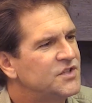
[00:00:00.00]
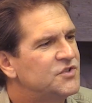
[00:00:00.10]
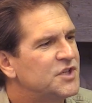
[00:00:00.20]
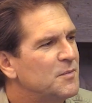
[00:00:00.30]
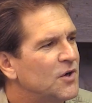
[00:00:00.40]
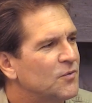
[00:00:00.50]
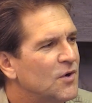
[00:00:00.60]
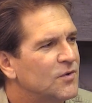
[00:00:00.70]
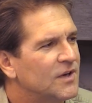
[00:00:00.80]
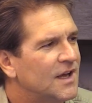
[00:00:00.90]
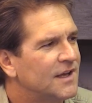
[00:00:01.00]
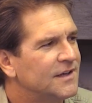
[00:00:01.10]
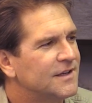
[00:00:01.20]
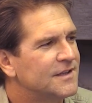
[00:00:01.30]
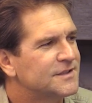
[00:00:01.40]
is it you see them on the road a lot
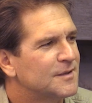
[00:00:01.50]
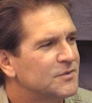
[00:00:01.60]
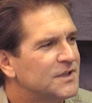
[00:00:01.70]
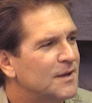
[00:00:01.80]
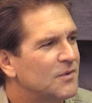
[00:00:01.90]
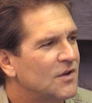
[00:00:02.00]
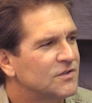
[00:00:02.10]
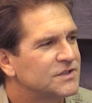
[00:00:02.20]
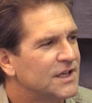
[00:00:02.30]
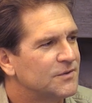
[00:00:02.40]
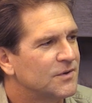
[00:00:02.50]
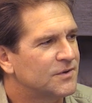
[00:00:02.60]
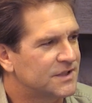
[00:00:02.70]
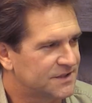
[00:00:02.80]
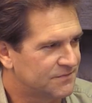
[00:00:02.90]
in the summertime alongside the road?
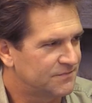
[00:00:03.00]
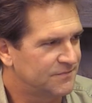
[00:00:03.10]
Because it